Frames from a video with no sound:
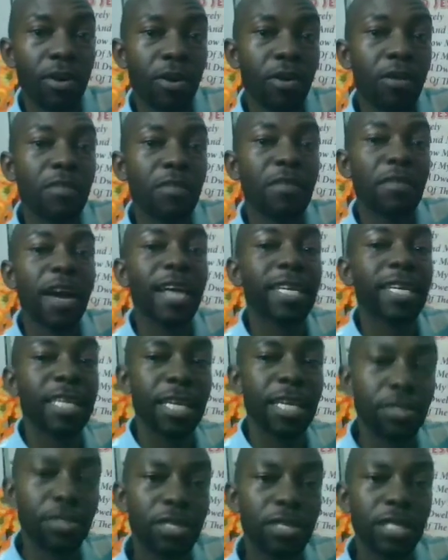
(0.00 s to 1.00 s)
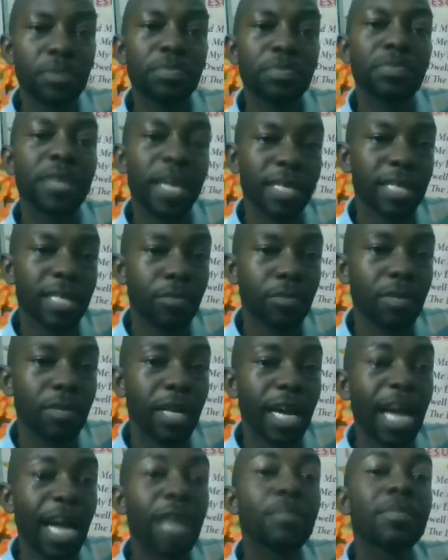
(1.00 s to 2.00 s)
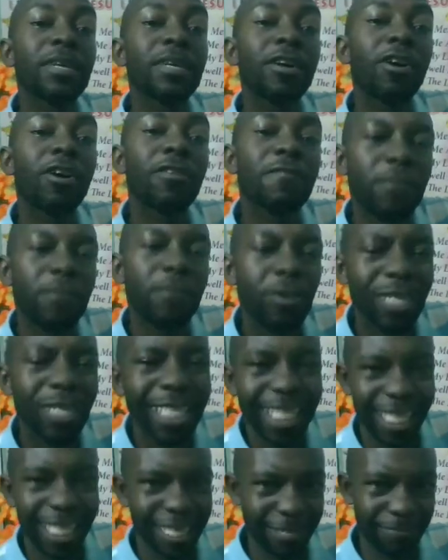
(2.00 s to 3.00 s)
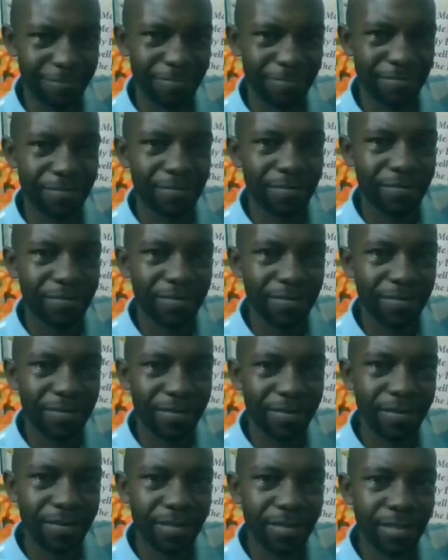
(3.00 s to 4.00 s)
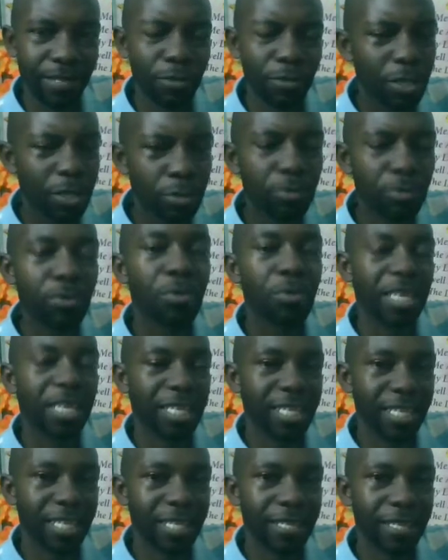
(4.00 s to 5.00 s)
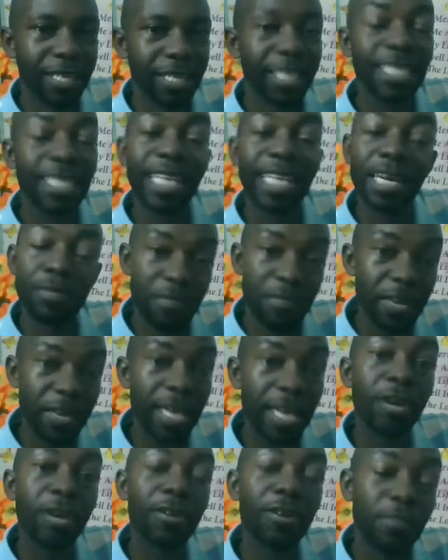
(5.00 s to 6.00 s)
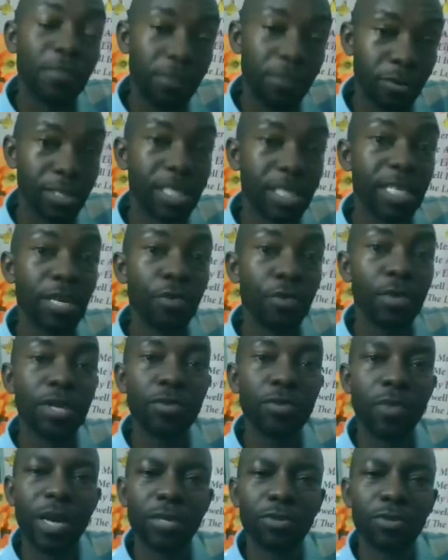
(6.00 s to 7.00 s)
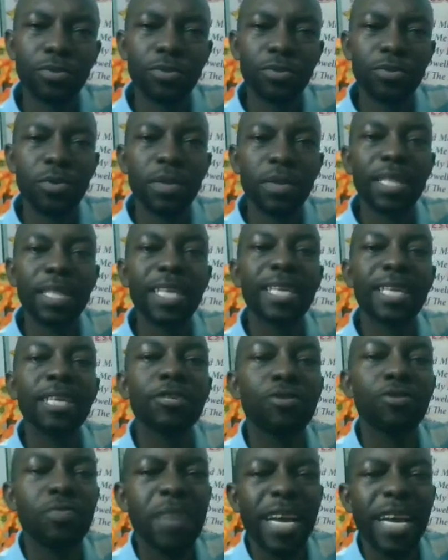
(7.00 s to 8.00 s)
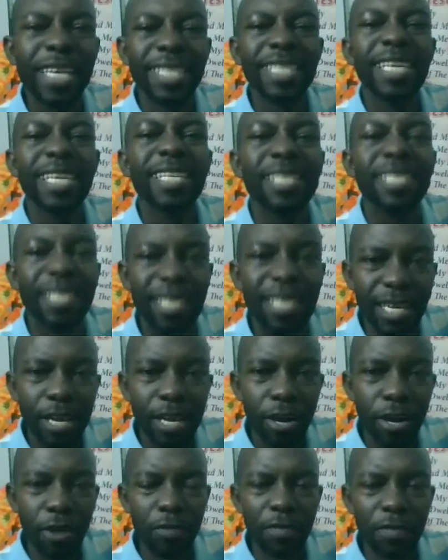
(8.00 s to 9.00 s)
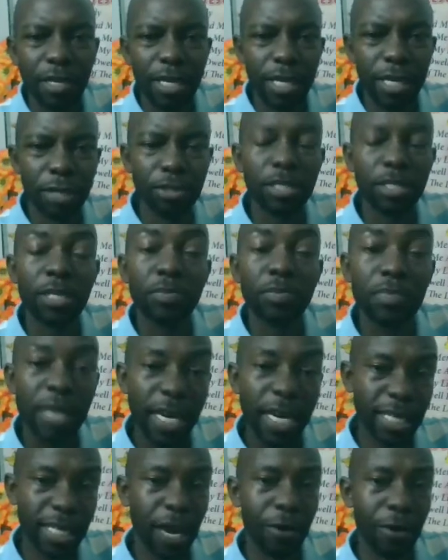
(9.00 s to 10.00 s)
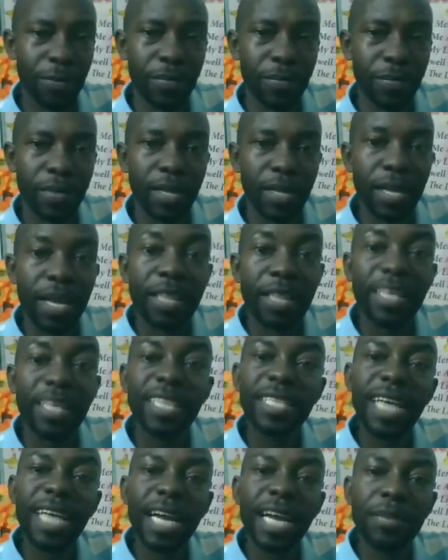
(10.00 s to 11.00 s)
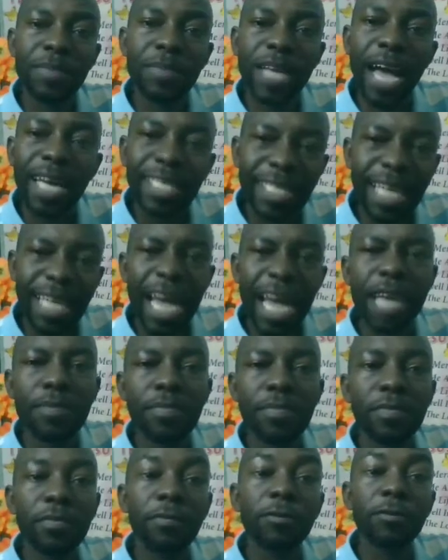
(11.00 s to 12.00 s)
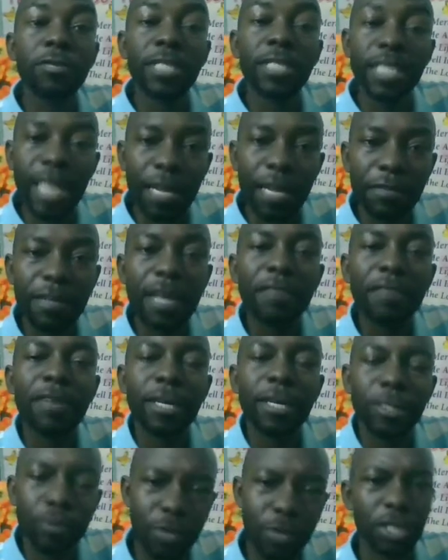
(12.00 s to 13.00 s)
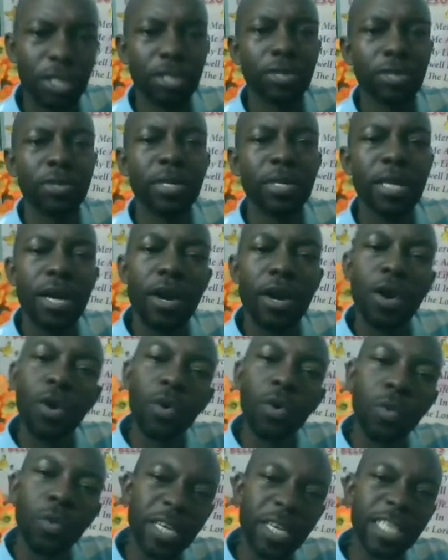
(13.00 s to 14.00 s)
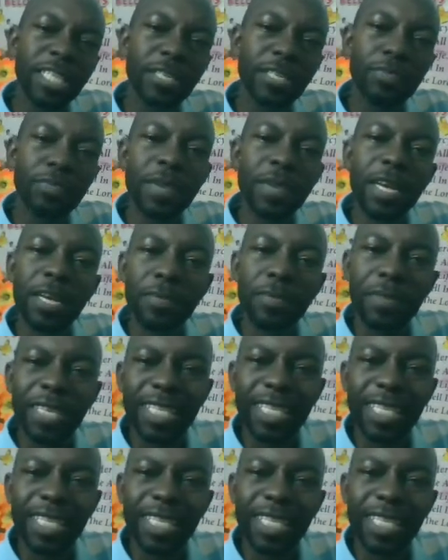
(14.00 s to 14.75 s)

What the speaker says: of a relationship breakdown can be confronting. You need to know this. It can be very confronting when you want to to make sense of the relationship breakdown. This can be a time for self-evaluation, which may be